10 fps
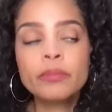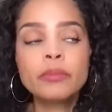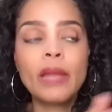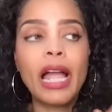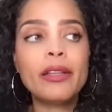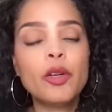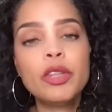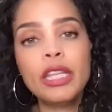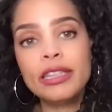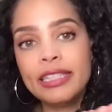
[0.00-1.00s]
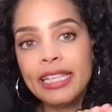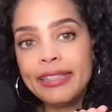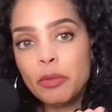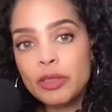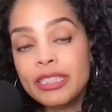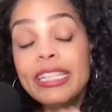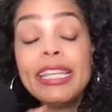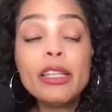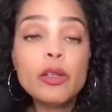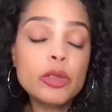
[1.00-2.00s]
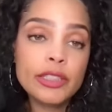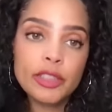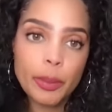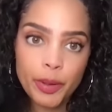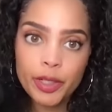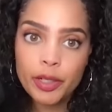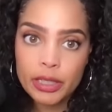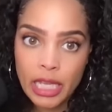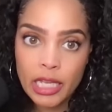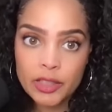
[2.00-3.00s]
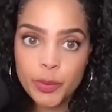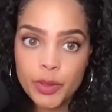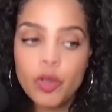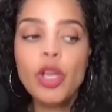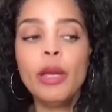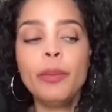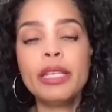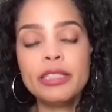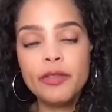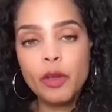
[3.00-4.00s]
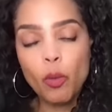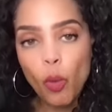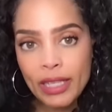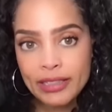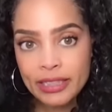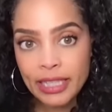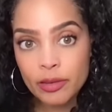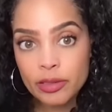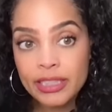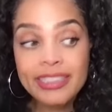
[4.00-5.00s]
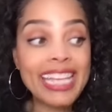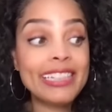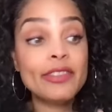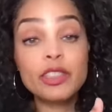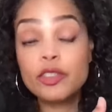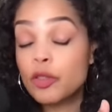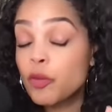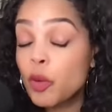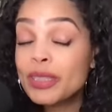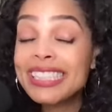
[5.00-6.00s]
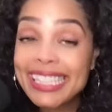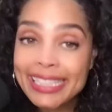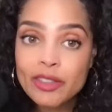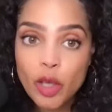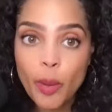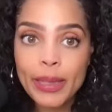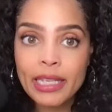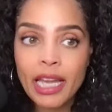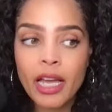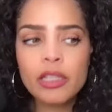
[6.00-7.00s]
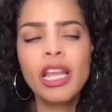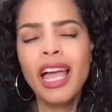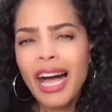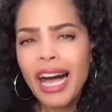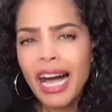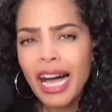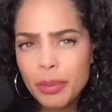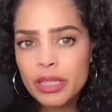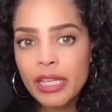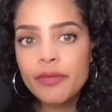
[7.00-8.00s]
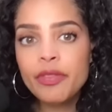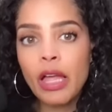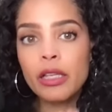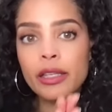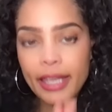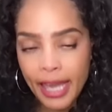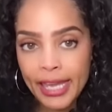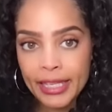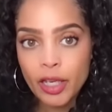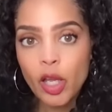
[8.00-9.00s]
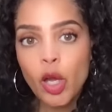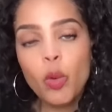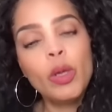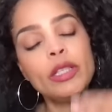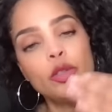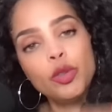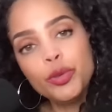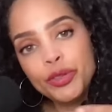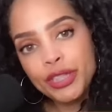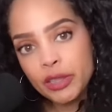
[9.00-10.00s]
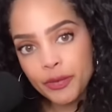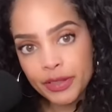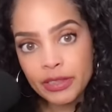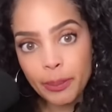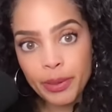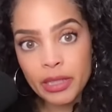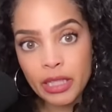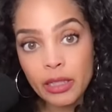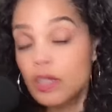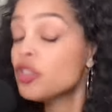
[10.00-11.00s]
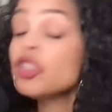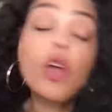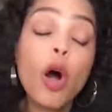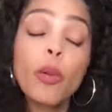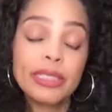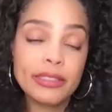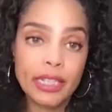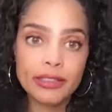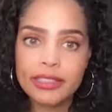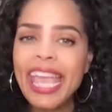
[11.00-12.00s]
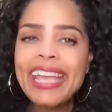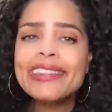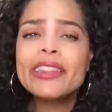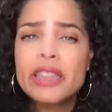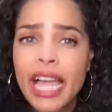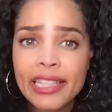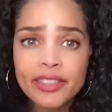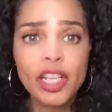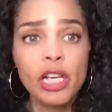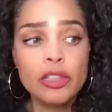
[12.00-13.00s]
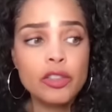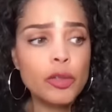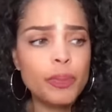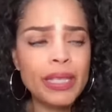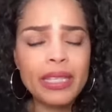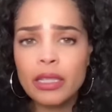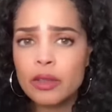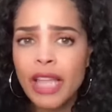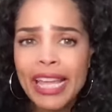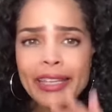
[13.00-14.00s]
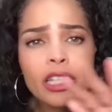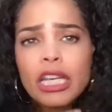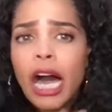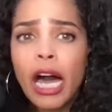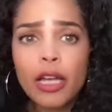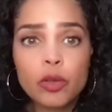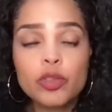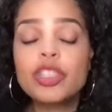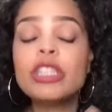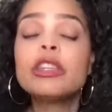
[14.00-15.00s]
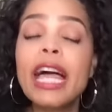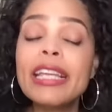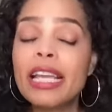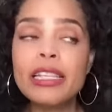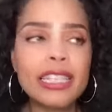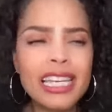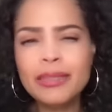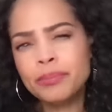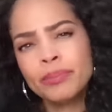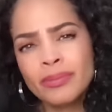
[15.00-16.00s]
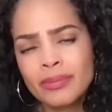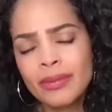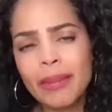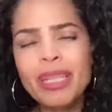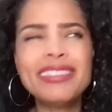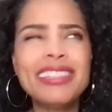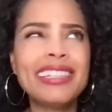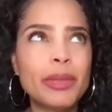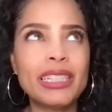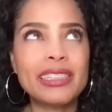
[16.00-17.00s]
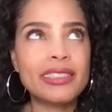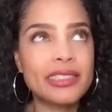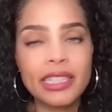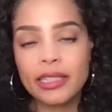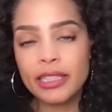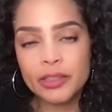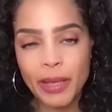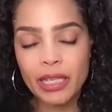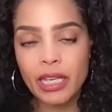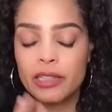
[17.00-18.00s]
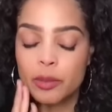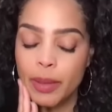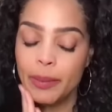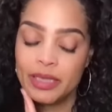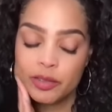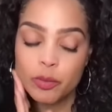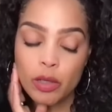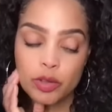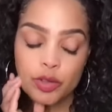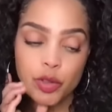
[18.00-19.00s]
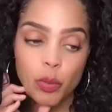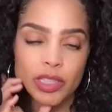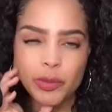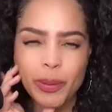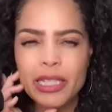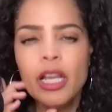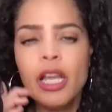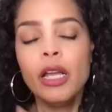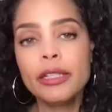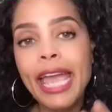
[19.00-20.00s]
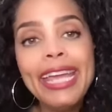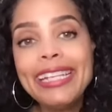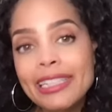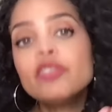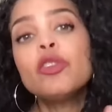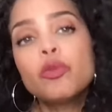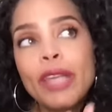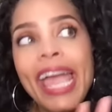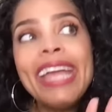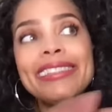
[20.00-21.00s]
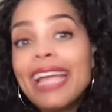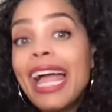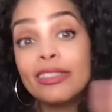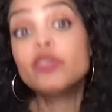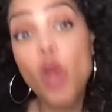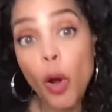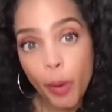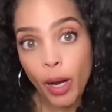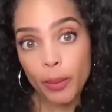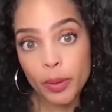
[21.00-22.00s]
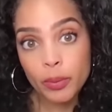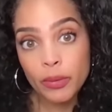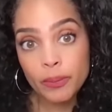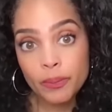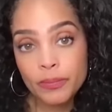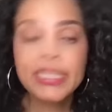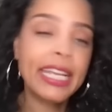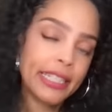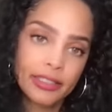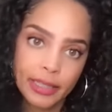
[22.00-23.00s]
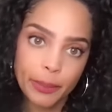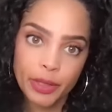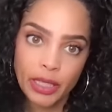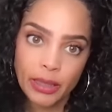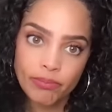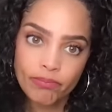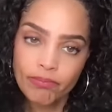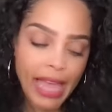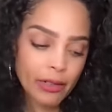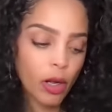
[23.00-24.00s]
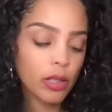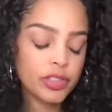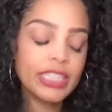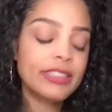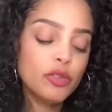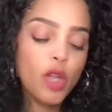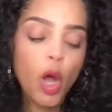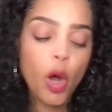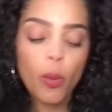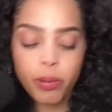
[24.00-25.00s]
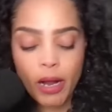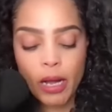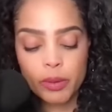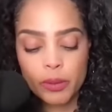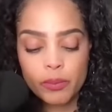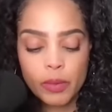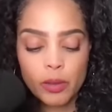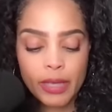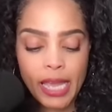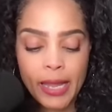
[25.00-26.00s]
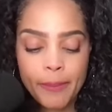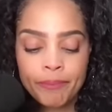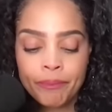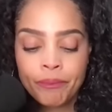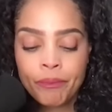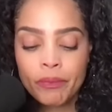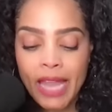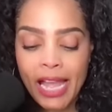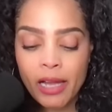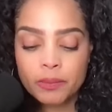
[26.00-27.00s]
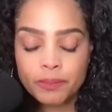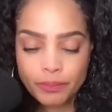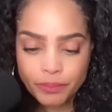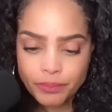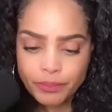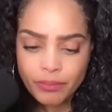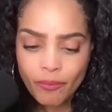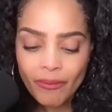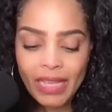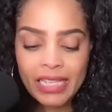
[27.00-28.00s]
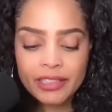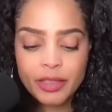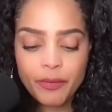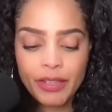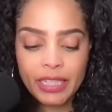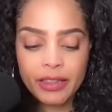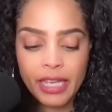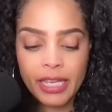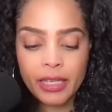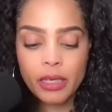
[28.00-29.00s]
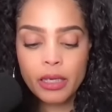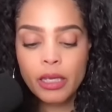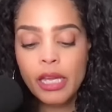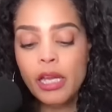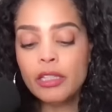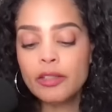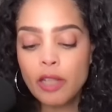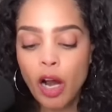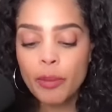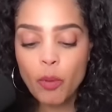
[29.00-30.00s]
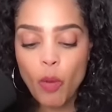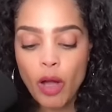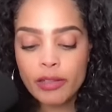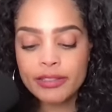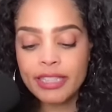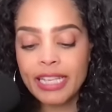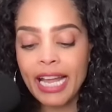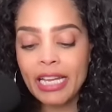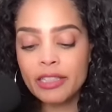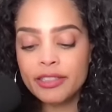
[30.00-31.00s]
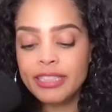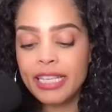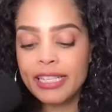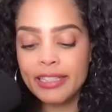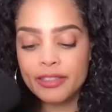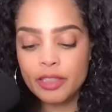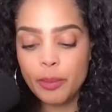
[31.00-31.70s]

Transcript: I don't think that it was an illness that put her in the hospital, because if it was an illness and if this divorce is going down, I believe that Kate would use this for sympathy. She always does. Kate likes to be like coddled. She likes, and again, I'm not saying somebody that's sick is being coddled. Maybe that's the wrong use of words, but Kate has no problem taking sympathy at all. She has no problem. Okay. Now, here's the funny thing. Carmen Walker said, I understand Kensington